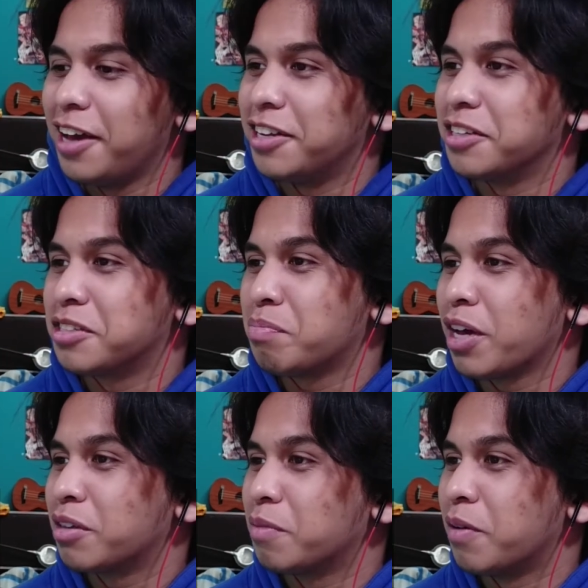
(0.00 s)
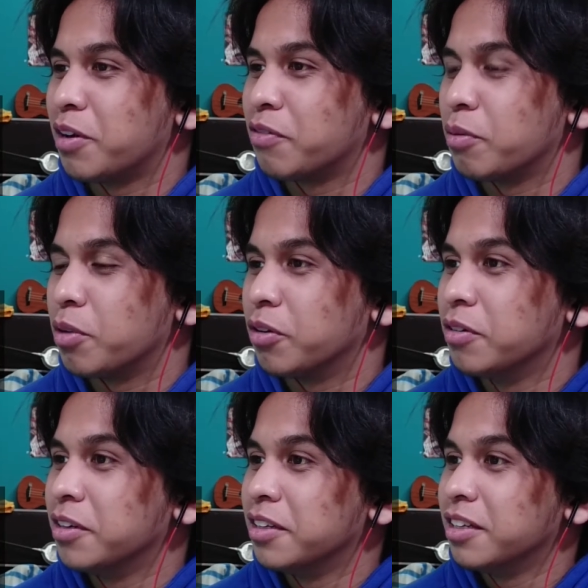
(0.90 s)
I expected better from you.
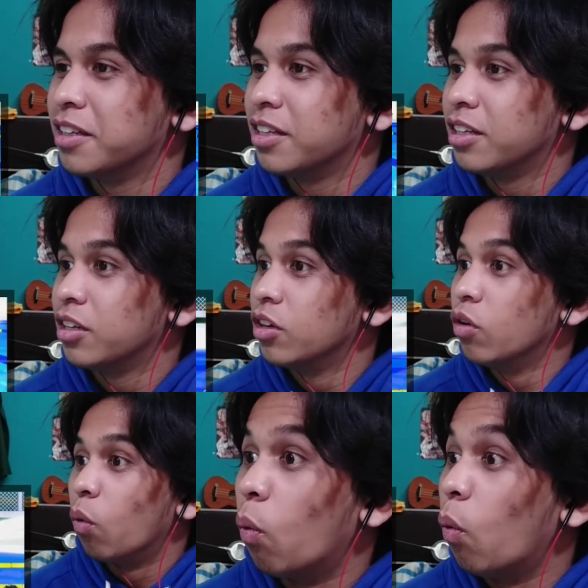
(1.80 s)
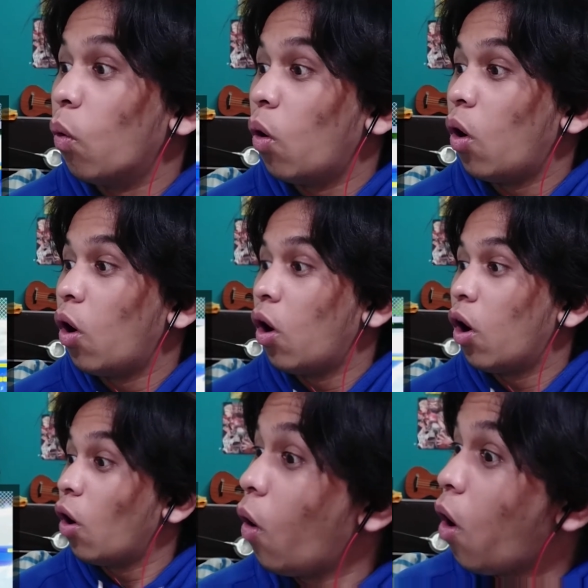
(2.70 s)

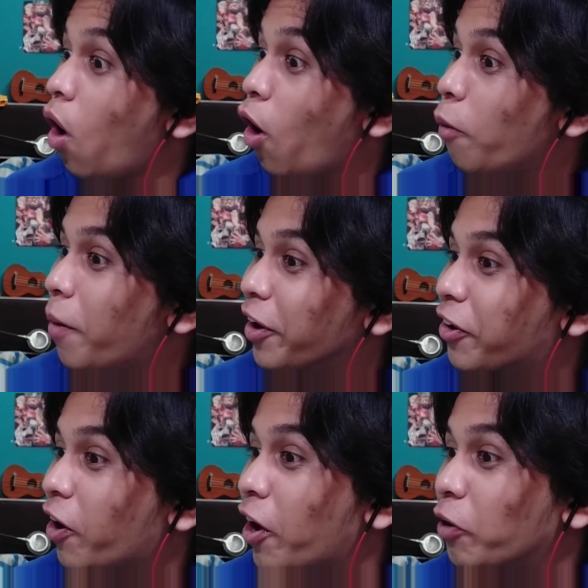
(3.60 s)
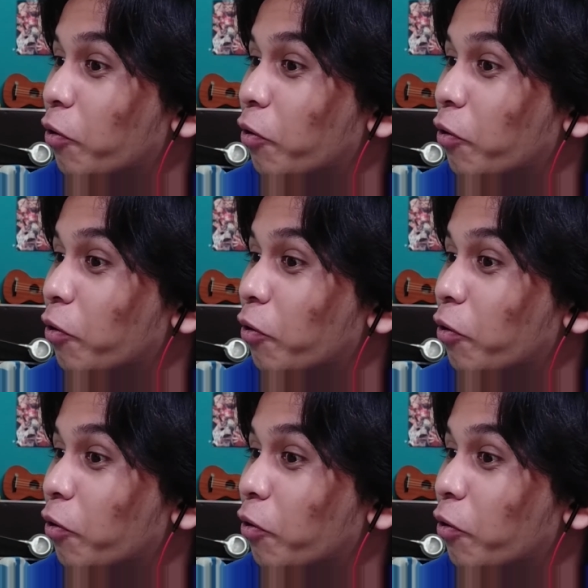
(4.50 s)
Whoa! Oh my god,